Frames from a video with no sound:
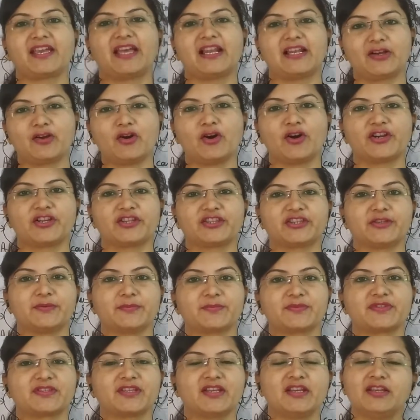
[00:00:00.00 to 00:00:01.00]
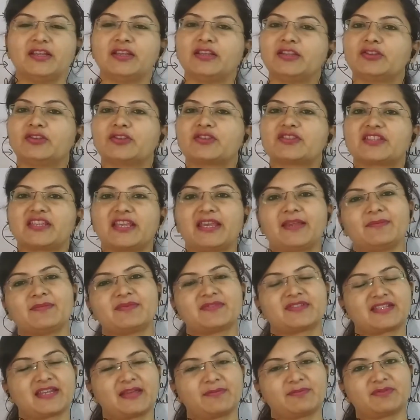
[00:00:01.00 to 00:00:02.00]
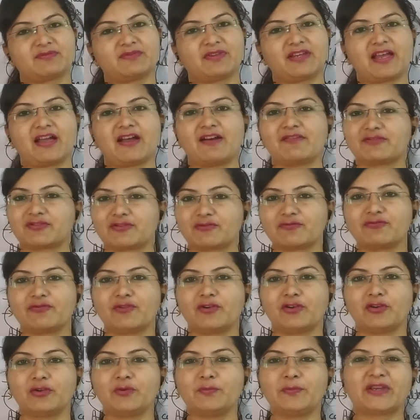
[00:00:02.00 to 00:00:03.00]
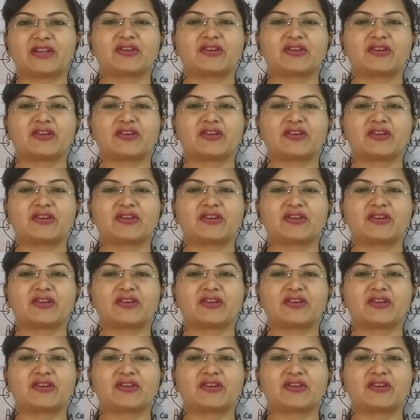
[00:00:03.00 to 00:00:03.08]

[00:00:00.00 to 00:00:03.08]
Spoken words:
algorithms. The same steps we have to follow,